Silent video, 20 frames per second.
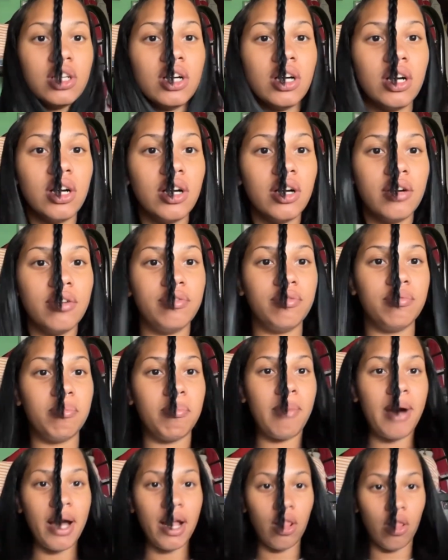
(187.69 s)
of
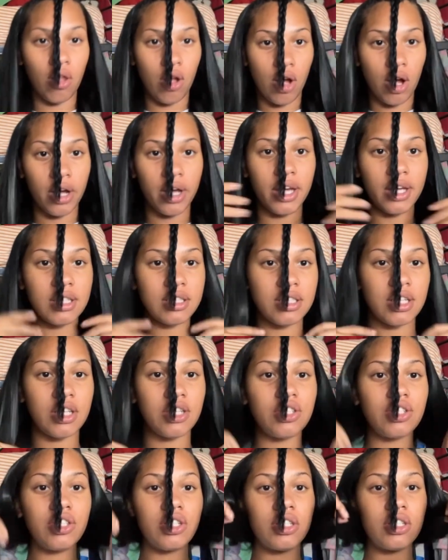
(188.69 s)
my long
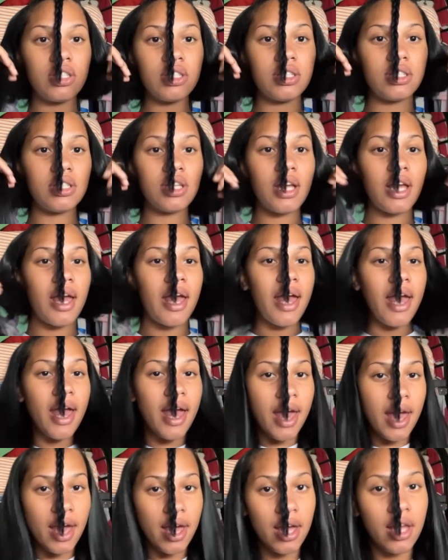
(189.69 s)
extensions
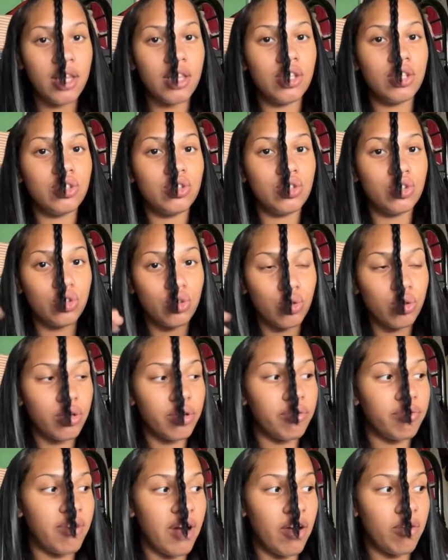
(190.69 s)
and the short
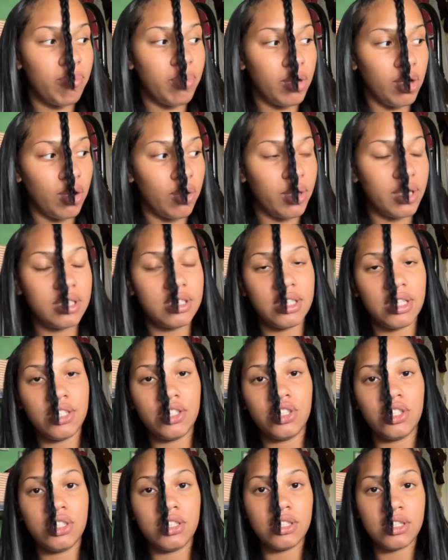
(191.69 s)
Five Below
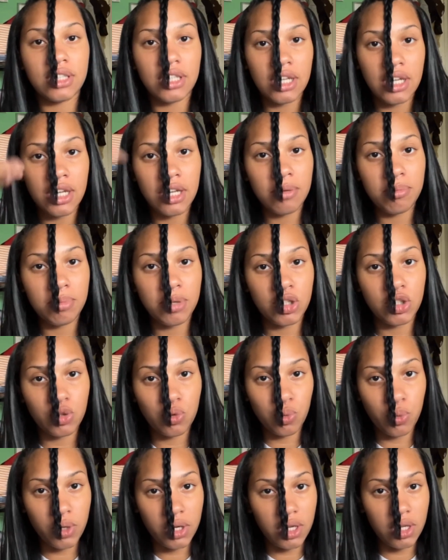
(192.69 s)
extensions in
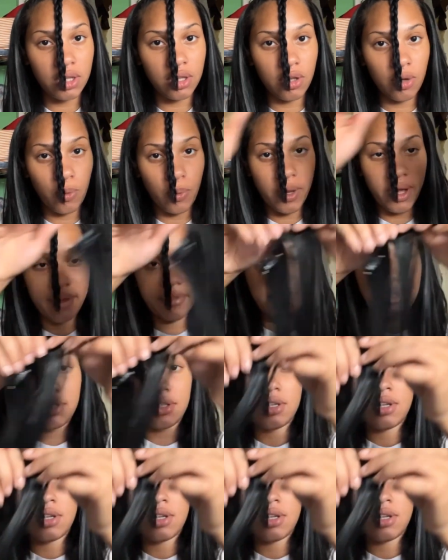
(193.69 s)
between the wefts.